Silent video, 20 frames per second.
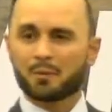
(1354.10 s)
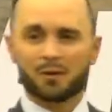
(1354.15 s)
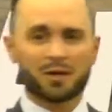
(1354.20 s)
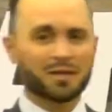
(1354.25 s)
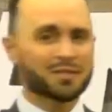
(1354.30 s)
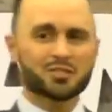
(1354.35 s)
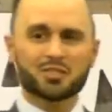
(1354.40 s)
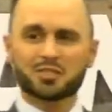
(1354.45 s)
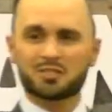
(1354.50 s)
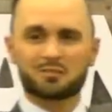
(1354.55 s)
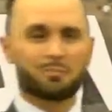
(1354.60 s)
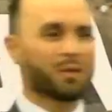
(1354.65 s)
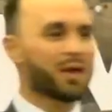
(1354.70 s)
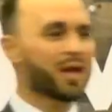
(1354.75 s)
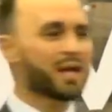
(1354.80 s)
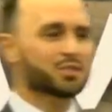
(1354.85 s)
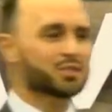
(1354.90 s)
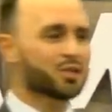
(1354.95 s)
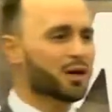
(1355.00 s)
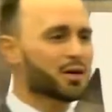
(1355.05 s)
Christians
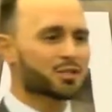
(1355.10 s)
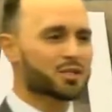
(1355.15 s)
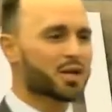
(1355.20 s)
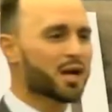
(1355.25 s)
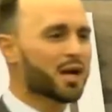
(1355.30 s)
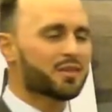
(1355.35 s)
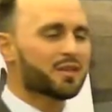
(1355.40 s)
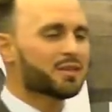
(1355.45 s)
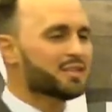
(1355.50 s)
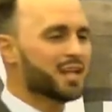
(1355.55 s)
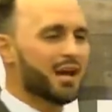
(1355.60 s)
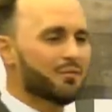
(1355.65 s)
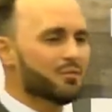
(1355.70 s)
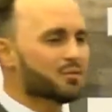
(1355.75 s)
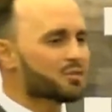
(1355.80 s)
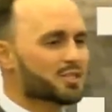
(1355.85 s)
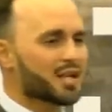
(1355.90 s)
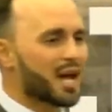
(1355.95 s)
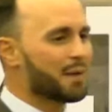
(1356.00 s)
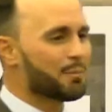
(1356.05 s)
play church. The
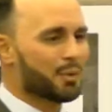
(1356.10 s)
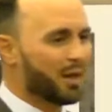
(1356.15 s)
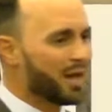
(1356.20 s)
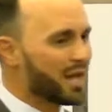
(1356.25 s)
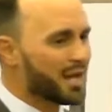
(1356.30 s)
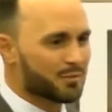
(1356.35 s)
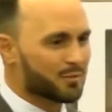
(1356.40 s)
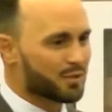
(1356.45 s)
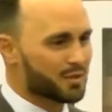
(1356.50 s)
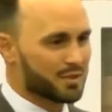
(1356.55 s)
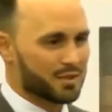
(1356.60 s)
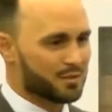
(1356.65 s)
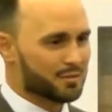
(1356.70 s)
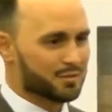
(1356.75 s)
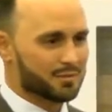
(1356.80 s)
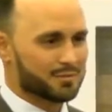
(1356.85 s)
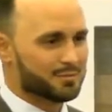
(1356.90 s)
devil's not playing with you.